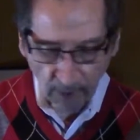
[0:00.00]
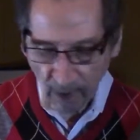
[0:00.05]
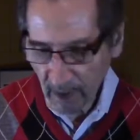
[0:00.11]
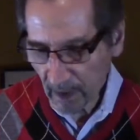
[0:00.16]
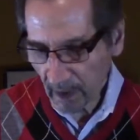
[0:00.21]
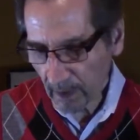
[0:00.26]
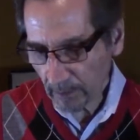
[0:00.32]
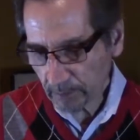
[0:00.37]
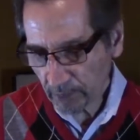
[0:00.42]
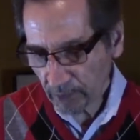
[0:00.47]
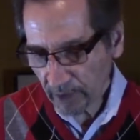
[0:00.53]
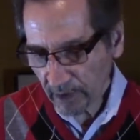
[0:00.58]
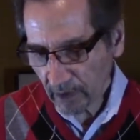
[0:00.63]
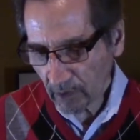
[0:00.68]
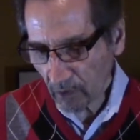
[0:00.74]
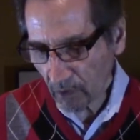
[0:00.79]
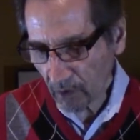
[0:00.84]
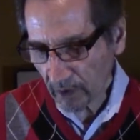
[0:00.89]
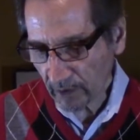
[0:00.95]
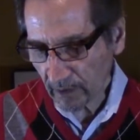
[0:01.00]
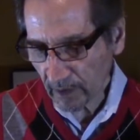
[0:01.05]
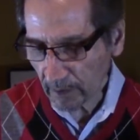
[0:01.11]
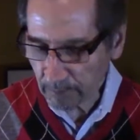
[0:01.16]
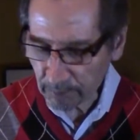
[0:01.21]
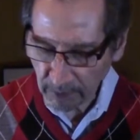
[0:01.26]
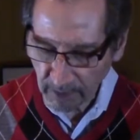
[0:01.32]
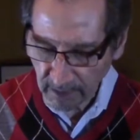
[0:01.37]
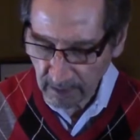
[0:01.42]
a
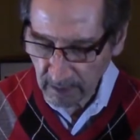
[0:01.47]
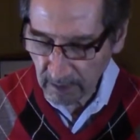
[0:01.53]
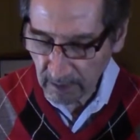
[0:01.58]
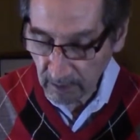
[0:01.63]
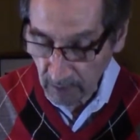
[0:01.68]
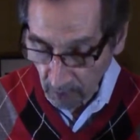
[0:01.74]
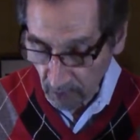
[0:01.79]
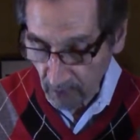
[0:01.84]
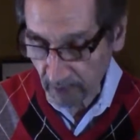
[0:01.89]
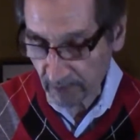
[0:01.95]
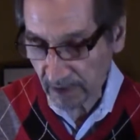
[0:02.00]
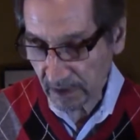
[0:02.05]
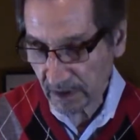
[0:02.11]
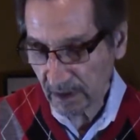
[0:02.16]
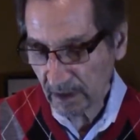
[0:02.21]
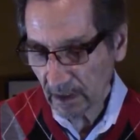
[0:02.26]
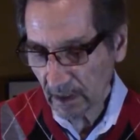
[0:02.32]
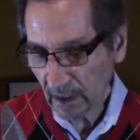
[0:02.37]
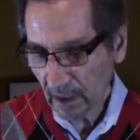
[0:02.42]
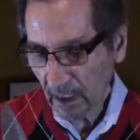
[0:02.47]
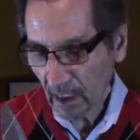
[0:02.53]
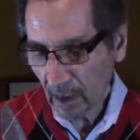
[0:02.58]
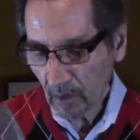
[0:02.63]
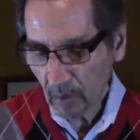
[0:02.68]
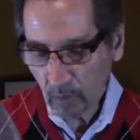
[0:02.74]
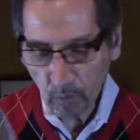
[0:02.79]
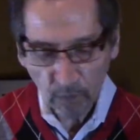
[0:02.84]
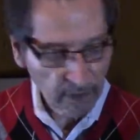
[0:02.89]
pre-chorus
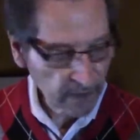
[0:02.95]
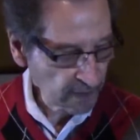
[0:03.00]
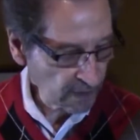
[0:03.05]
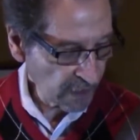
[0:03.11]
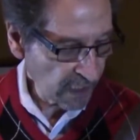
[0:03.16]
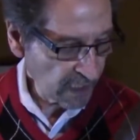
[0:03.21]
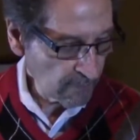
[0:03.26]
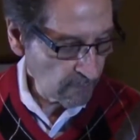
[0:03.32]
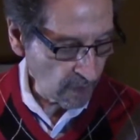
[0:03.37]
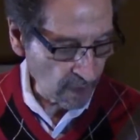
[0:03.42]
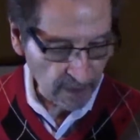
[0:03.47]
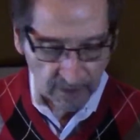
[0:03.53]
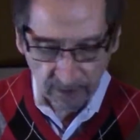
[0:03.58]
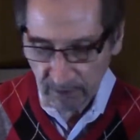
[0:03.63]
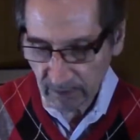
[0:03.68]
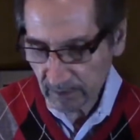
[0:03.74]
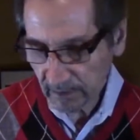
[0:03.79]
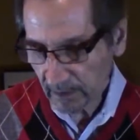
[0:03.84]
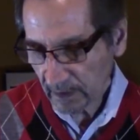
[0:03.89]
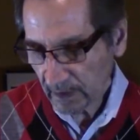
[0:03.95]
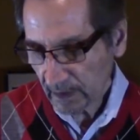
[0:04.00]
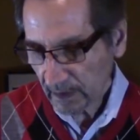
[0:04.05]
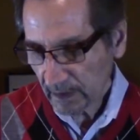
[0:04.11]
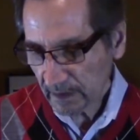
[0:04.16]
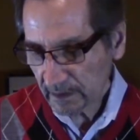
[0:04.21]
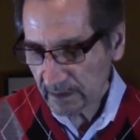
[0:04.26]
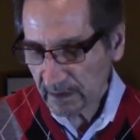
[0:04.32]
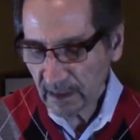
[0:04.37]
with A minor,
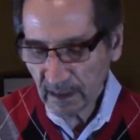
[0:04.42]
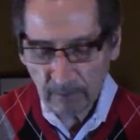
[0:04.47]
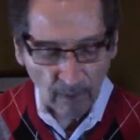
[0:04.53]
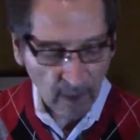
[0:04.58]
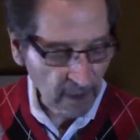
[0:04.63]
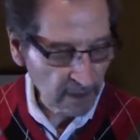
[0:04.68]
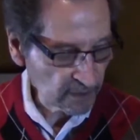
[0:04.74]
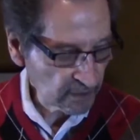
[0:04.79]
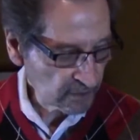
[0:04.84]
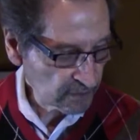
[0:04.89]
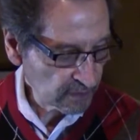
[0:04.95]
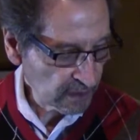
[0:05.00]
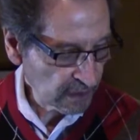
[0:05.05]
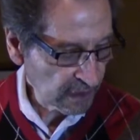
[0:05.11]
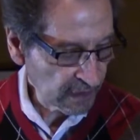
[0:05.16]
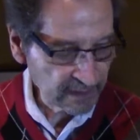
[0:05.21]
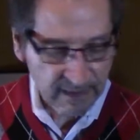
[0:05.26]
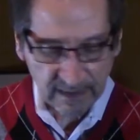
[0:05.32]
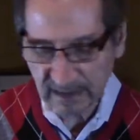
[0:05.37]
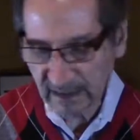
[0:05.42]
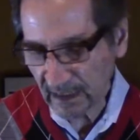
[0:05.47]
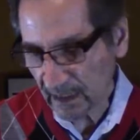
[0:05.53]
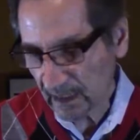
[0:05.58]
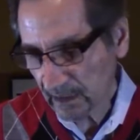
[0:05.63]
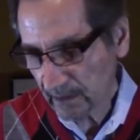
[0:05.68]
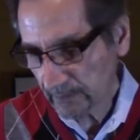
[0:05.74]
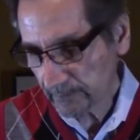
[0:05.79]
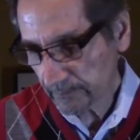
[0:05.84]
D minor, and
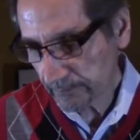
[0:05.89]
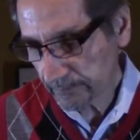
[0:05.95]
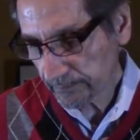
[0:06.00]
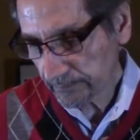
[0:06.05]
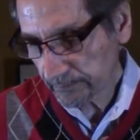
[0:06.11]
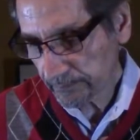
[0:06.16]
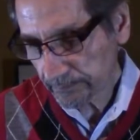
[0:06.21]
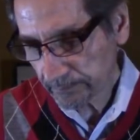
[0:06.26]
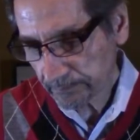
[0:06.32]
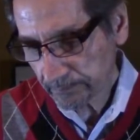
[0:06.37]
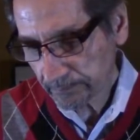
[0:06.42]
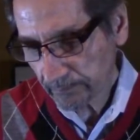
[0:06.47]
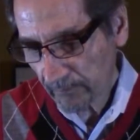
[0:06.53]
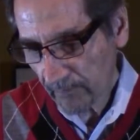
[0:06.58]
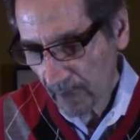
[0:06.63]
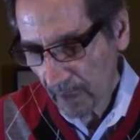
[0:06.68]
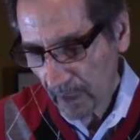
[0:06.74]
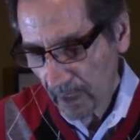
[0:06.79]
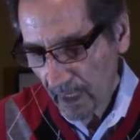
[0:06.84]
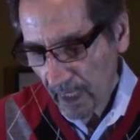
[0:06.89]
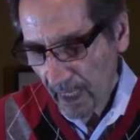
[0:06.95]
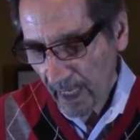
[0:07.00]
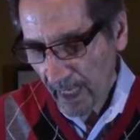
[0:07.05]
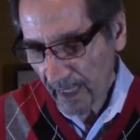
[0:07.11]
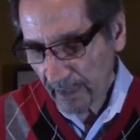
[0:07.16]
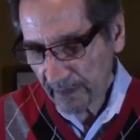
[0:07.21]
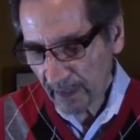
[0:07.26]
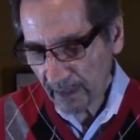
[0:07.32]
C.
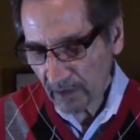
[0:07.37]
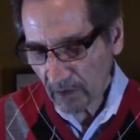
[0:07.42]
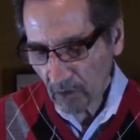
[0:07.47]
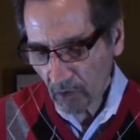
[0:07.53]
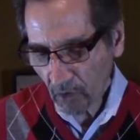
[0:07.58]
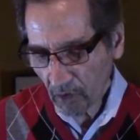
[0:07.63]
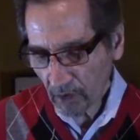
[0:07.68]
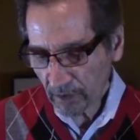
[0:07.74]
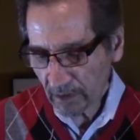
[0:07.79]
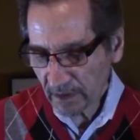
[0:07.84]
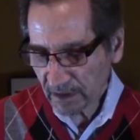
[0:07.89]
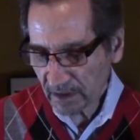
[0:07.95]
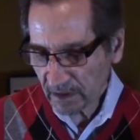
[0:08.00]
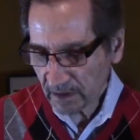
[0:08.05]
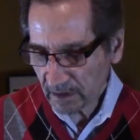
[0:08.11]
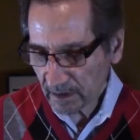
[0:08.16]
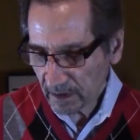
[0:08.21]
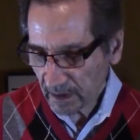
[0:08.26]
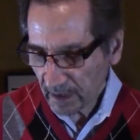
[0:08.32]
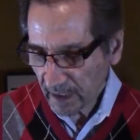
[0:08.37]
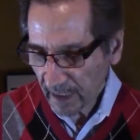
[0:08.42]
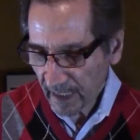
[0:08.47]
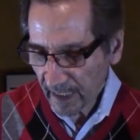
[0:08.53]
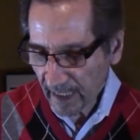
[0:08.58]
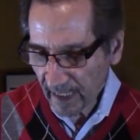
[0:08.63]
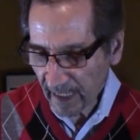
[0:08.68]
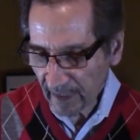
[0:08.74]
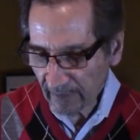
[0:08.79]
And then the chorus,
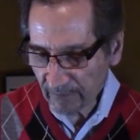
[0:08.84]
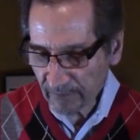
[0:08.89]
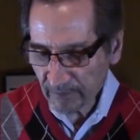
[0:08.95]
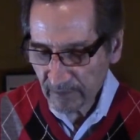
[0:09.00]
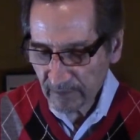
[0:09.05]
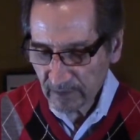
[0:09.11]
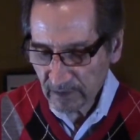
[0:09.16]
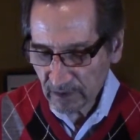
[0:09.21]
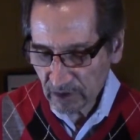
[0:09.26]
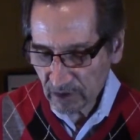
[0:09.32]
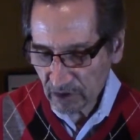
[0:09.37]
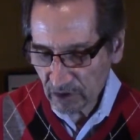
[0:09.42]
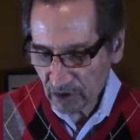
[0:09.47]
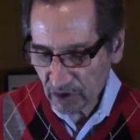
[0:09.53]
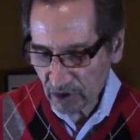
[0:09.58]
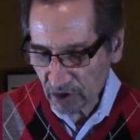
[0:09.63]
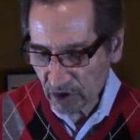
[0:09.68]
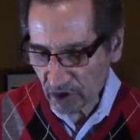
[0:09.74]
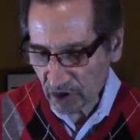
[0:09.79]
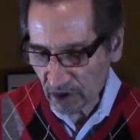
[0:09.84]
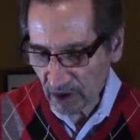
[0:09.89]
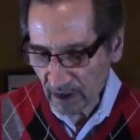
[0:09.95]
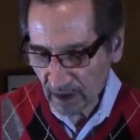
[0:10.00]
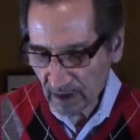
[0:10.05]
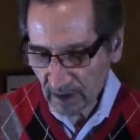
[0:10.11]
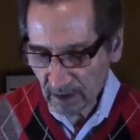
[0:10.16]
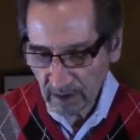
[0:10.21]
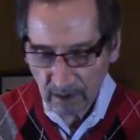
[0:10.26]
F,
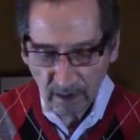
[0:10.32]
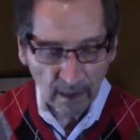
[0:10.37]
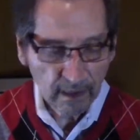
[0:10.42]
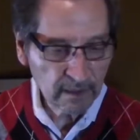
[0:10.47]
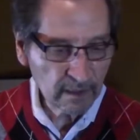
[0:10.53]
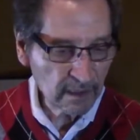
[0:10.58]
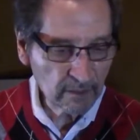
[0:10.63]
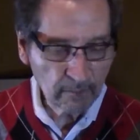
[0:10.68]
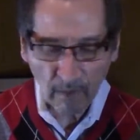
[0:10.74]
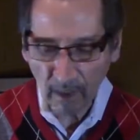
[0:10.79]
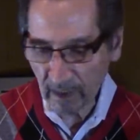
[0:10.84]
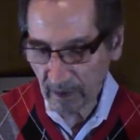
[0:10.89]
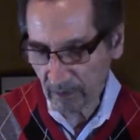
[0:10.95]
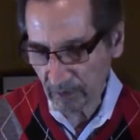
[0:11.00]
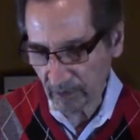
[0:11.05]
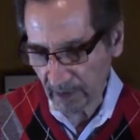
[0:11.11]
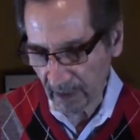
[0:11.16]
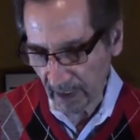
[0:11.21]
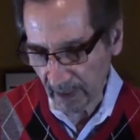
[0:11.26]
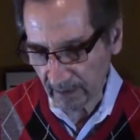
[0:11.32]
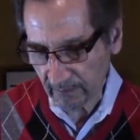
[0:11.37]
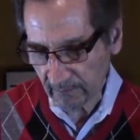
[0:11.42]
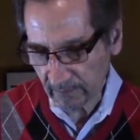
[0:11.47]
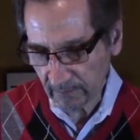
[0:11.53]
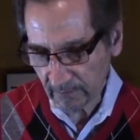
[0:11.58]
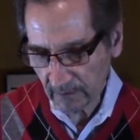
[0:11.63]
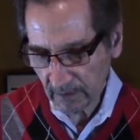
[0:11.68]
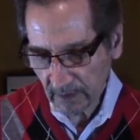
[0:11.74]
G, and E minor again.
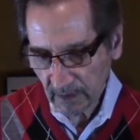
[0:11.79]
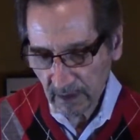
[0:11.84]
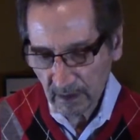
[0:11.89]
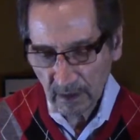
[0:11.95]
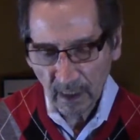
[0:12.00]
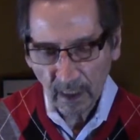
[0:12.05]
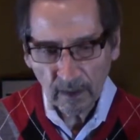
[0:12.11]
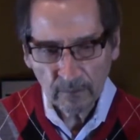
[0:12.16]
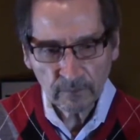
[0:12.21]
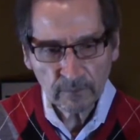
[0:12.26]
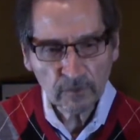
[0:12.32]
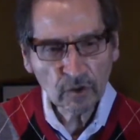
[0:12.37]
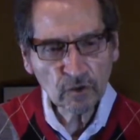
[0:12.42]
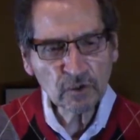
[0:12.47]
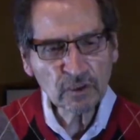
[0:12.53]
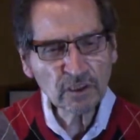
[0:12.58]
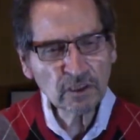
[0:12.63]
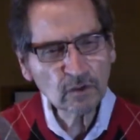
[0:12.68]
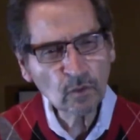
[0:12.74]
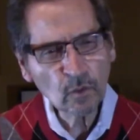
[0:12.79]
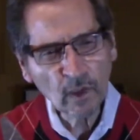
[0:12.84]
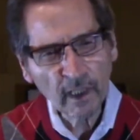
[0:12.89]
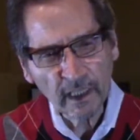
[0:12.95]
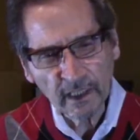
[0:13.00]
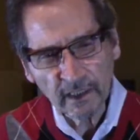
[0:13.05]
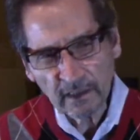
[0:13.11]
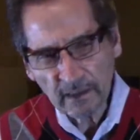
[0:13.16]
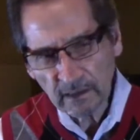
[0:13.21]
I'm using the
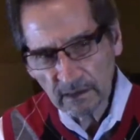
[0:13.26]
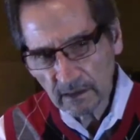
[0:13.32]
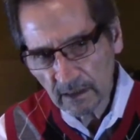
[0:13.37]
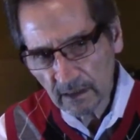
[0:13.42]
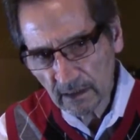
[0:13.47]
way,